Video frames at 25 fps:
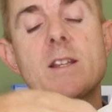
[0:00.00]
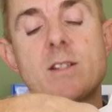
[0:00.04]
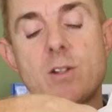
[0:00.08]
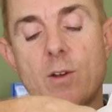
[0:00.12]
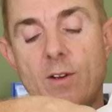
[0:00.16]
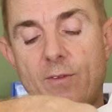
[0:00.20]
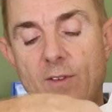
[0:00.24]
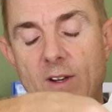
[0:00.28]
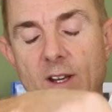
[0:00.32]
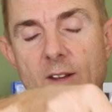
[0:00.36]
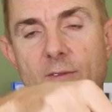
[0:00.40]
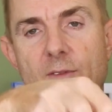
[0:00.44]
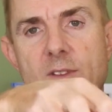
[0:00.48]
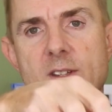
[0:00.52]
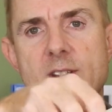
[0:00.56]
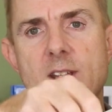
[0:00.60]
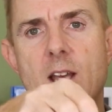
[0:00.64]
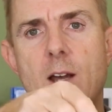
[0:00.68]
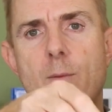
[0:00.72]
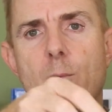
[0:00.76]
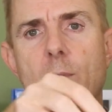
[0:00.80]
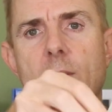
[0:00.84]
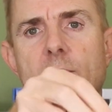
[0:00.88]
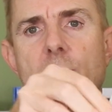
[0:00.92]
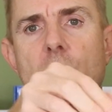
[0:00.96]
So if I lift this
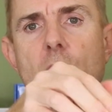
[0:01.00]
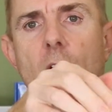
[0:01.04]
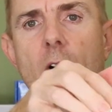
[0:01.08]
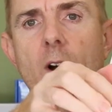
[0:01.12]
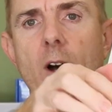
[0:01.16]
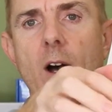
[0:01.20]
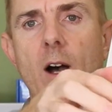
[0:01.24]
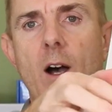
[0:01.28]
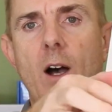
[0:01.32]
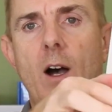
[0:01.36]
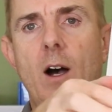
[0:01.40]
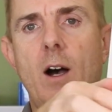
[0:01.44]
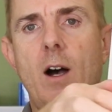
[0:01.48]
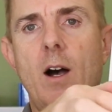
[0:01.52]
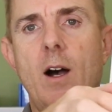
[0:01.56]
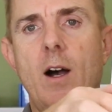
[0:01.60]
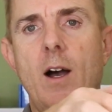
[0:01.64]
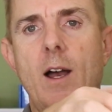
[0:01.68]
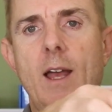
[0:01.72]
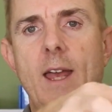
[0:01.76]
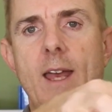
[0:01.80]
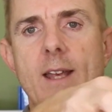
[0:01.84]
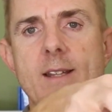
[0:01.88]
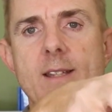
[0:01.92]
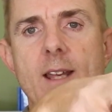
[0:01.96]
up, we've got
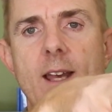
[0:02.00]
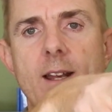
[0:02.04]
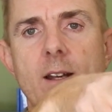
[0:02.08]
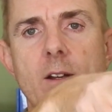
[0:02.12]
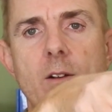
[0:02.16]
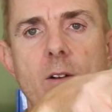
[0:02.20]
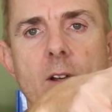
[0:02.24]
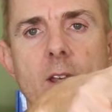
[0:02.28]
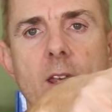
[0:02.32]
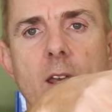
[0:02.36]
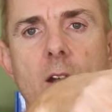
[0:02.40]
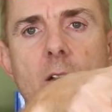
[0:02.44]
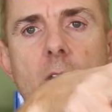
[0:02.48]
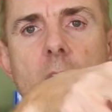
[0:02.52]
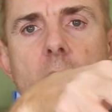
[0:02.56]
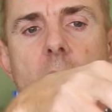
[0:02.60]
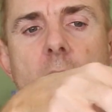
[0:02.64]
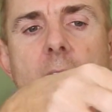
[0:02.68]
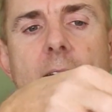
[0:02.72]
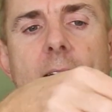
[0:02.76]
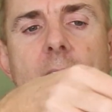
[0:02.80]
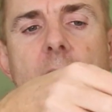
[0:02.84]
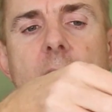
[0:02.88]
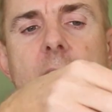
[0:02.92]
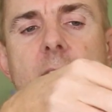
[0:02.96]
our hexagonal here, our
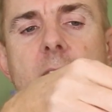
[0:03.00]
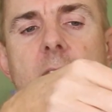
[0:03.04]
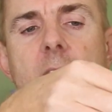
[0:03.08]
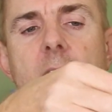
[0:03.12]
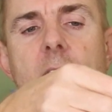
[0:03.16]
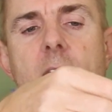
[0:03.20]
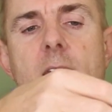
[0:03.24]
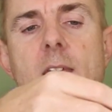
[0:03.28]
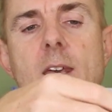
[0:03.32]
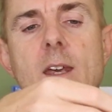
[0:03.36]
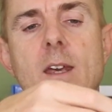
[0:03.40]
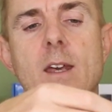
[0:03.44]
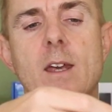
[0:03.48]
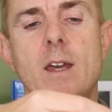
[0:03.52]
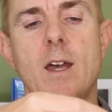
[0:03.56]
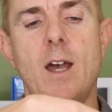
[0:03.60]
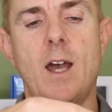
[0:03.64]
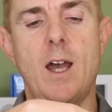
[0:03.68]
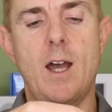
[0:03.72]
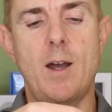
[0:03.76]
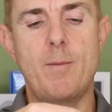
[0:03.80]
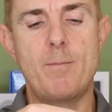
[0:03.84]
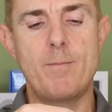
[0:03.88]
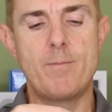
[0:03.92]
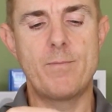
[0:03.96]
Allen key
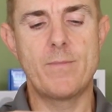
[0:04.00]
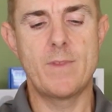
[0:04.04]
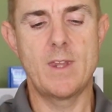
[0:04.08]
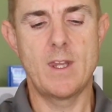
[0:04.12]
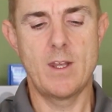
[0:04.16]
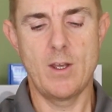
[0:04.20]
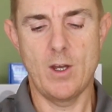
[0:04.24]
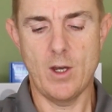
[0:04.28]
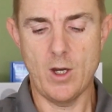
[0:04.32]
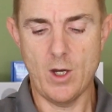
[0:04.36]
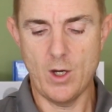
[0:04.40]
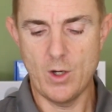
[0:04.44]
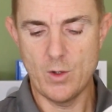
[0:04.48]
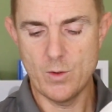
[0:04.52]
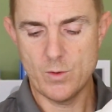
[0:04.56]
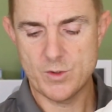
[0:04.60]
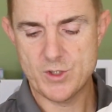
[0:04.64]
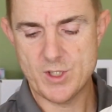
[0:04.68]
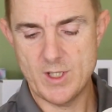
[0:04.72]
hole.